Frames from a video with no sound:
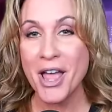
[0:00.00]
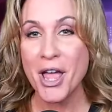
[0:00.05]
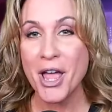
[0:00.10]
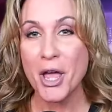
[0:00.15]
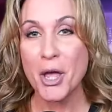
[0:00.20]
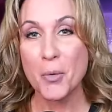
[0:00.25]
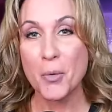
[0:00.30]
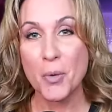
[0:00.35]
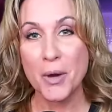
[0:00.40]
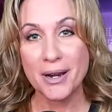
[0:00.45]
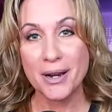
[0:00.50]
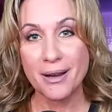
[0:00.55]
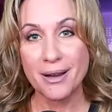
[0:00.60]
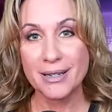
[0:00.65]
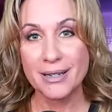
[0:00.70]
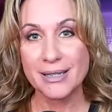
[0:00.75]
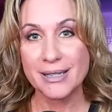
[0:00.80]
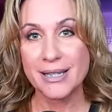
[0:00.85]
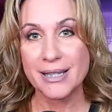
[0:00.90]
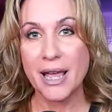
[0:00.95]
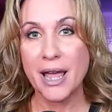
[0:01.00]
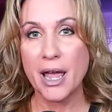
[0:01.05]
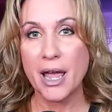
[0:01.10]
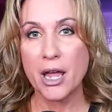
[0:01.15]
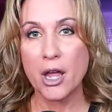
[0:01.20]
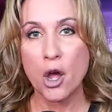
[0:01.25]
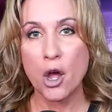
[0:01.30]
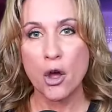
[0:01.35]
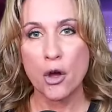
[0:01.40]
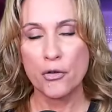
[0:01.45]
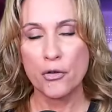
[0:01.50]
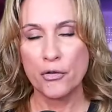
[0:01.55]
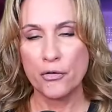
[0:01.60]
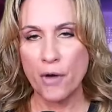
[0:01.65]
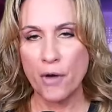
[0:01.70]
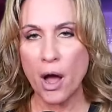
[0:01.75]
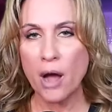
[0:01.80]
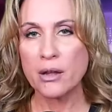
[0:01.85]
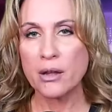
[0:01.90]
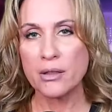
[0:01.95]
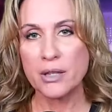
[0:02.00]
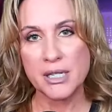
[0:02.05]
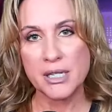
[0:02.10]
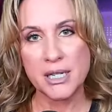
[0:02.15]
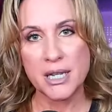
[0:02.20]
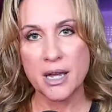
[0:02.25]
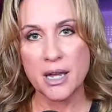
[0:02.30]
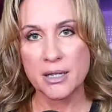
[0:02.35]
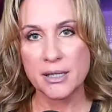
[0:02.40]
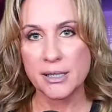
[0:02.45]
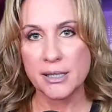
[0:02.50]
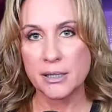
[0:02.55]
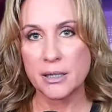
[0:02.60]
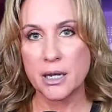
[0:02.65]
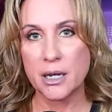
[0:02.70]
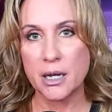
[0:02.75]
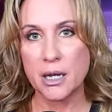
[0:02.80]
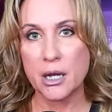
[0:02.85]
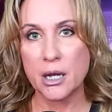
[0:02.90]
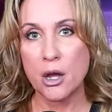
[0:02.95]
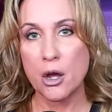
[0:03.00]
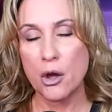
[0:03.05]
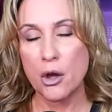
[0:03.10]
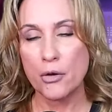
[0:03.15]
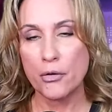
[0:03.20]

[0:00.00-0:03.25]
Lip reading: It went on to say, "Fuck the DNC,